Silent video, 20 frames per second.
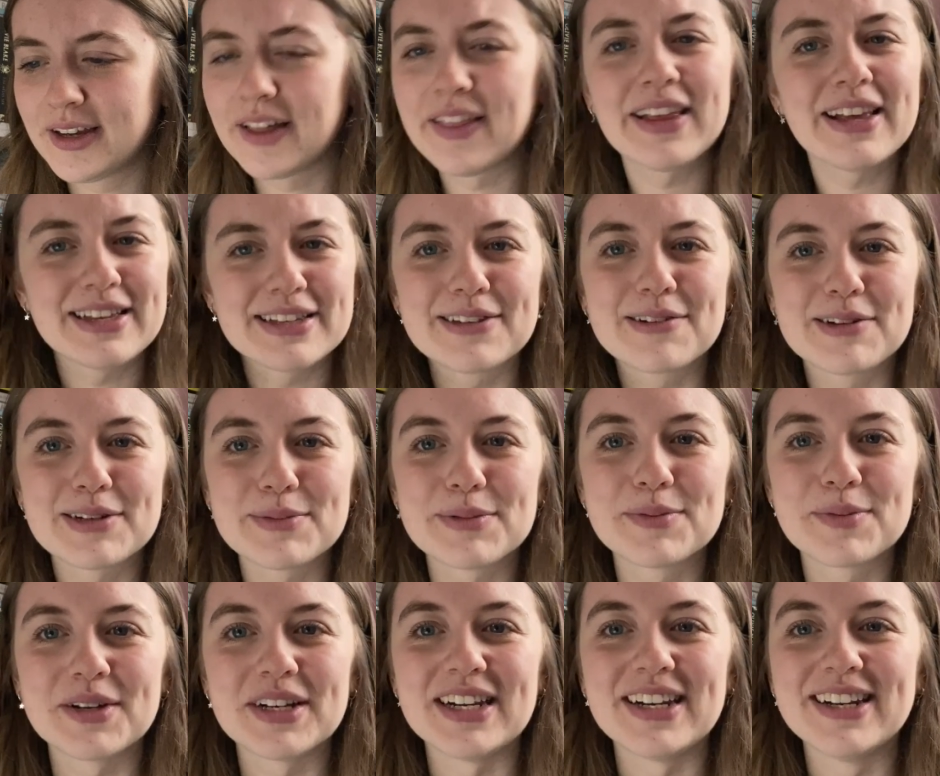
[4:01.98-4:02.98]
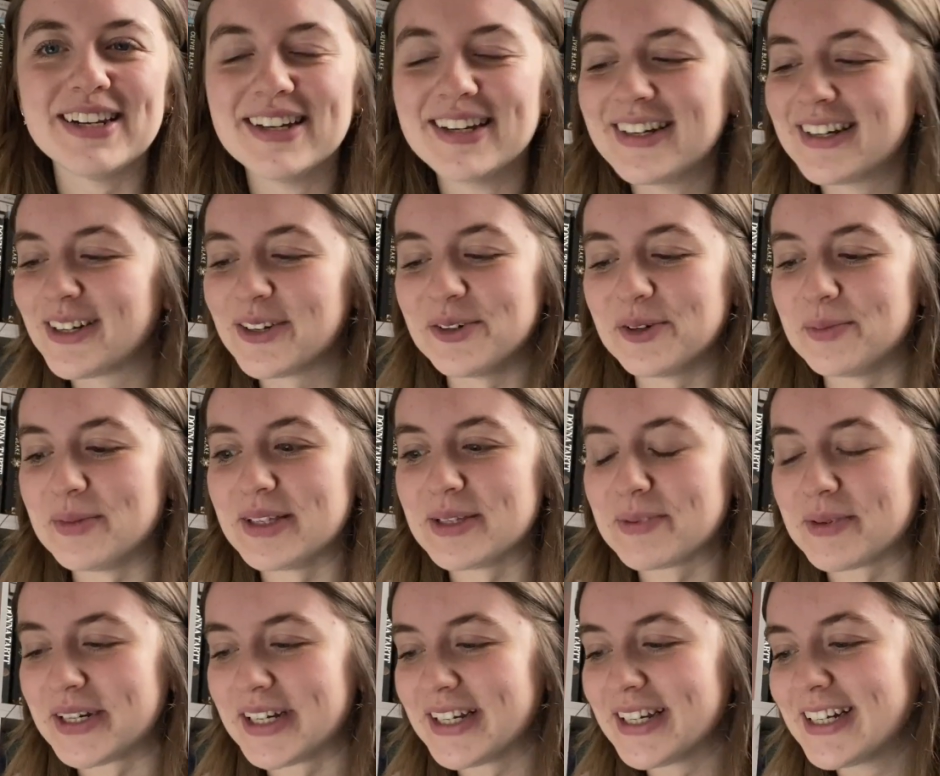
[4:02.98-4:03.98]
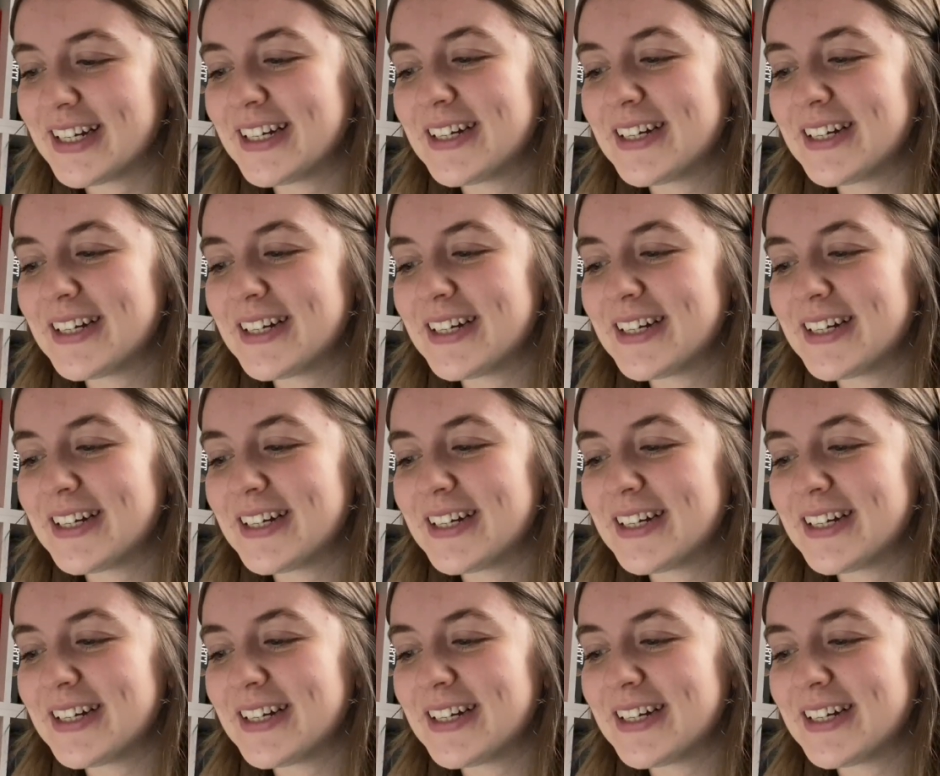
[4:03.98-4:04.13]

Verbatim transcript: I think it's Christmas pudding, not a mince pie.